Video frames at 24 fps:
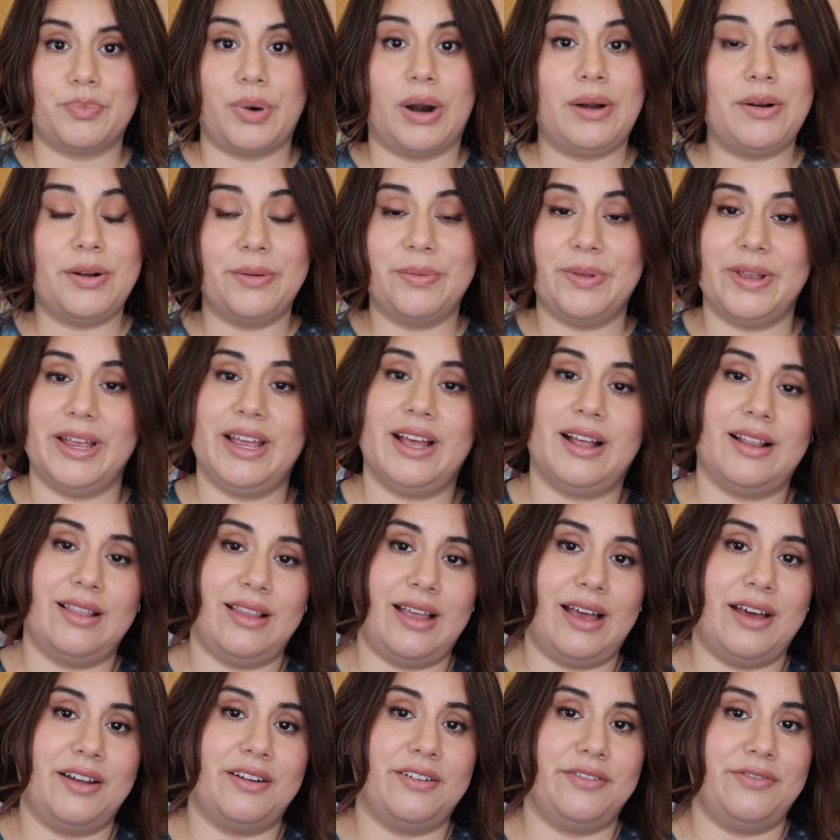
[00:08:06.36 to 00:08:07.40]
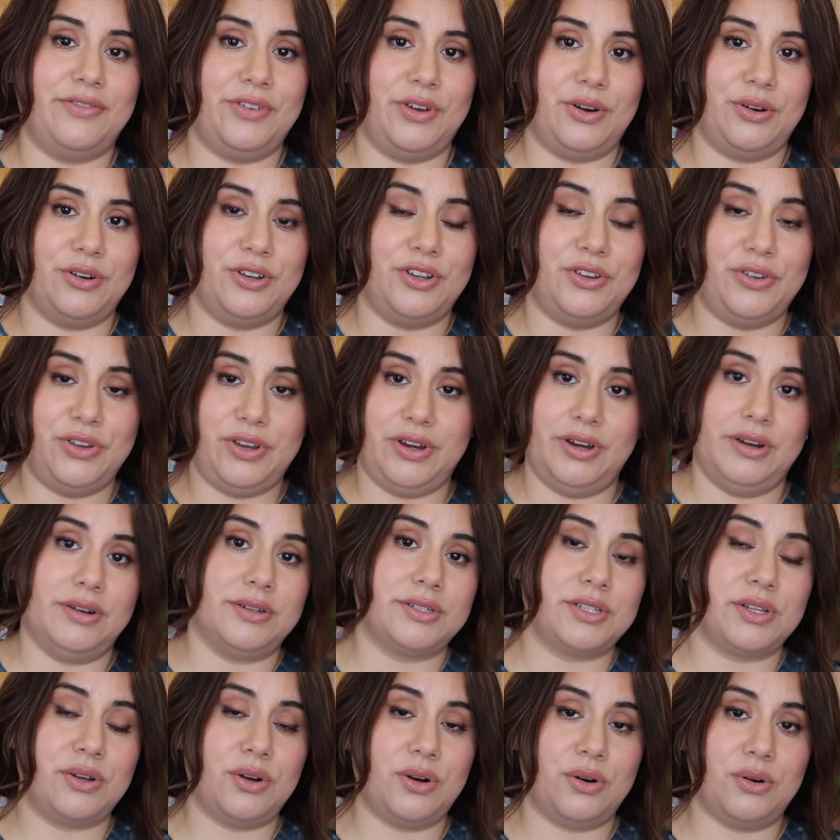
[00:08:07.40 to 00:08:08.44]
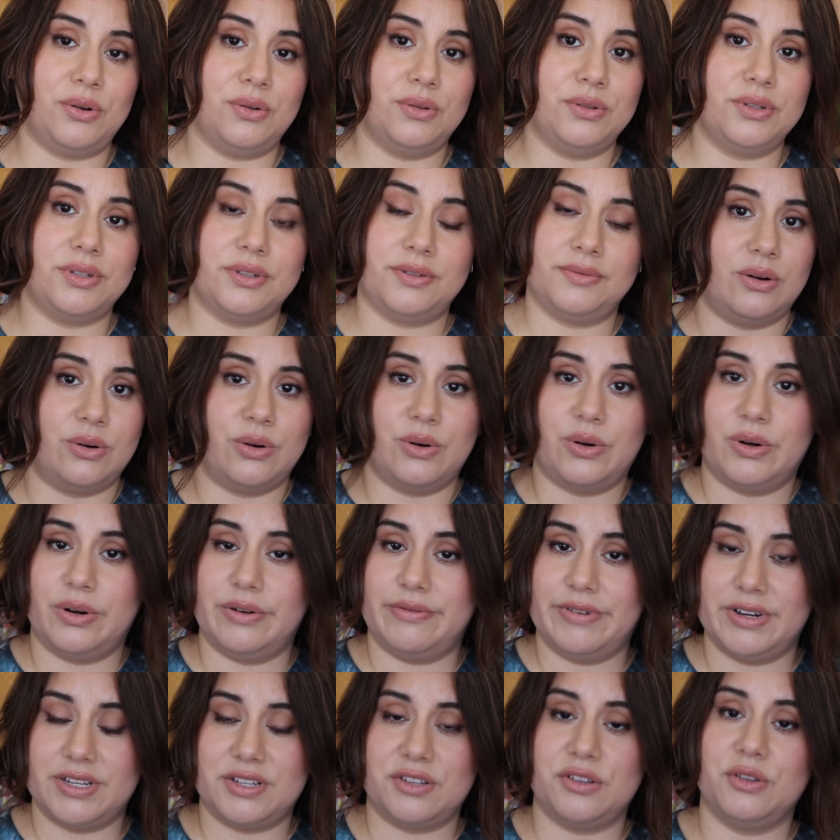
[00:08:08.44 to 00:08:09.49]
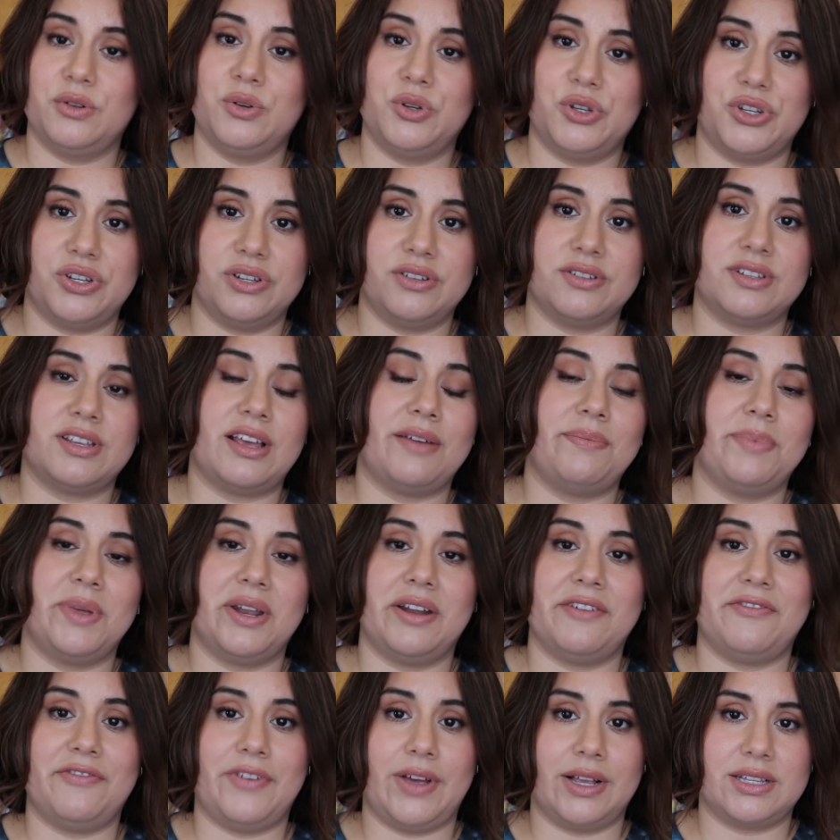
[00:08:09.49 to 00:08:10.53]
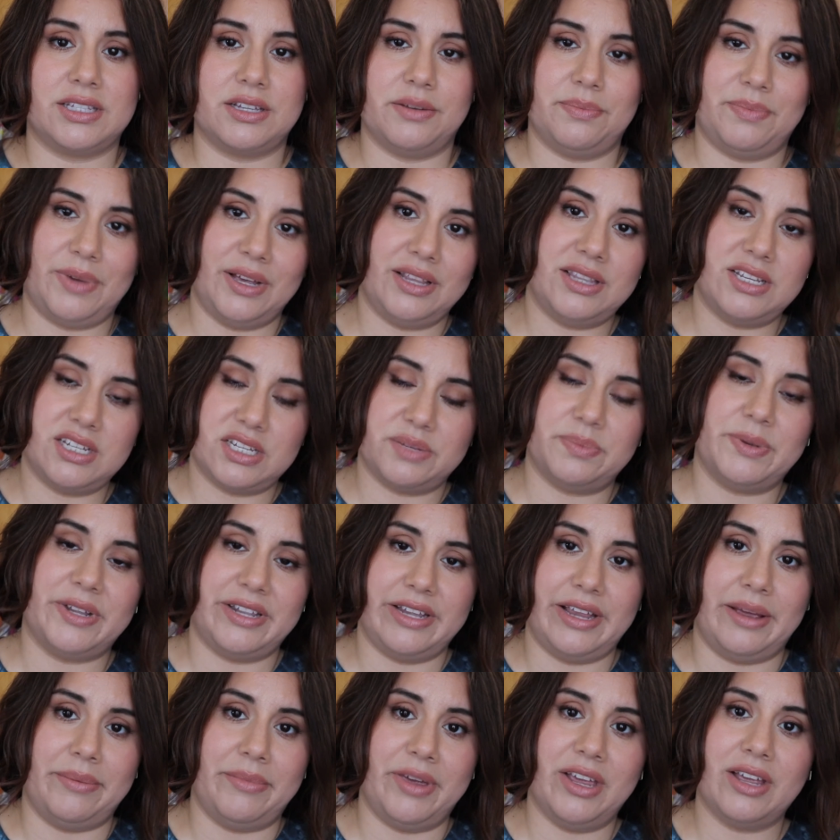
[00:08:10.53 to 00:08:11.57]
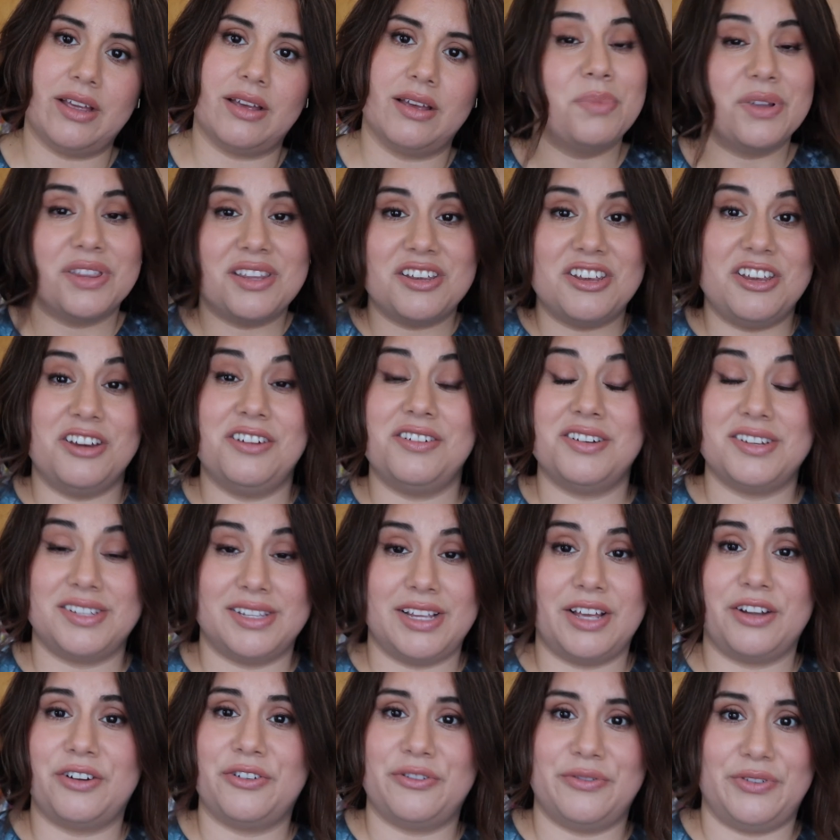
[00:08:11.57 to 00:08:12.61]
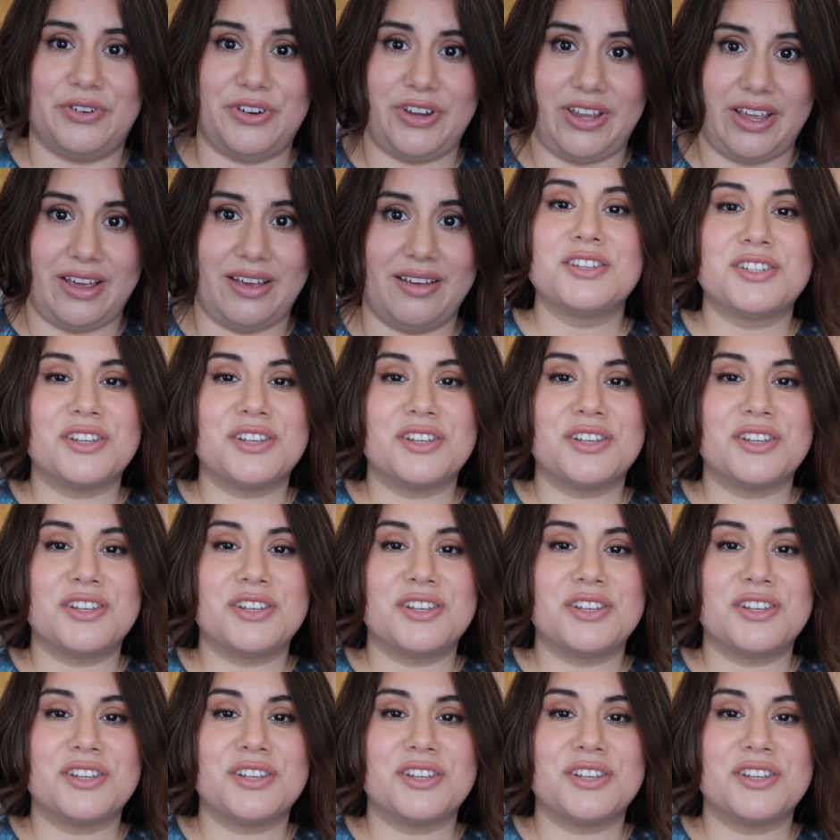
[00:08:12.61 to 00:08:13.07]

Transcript: Probably a lot of your New Year's goals or resolutions have been affected by this pandemic, but the year is not over yet.